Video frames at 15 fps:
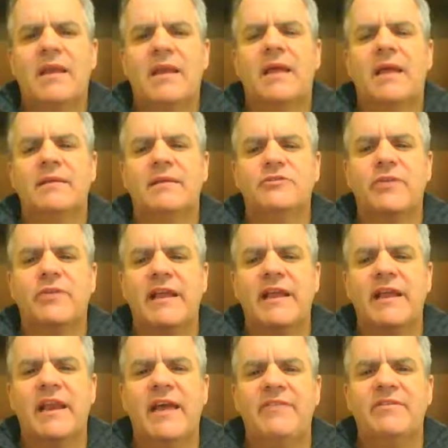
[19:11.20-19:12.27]
like
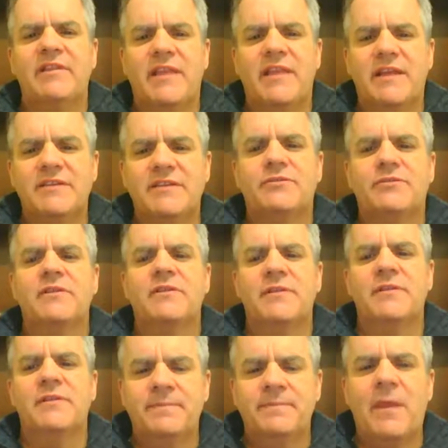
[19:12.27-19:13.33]
2011, that sort of thing.
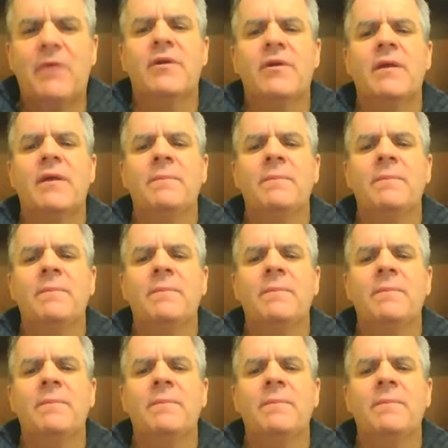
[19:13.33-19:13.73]
Okay.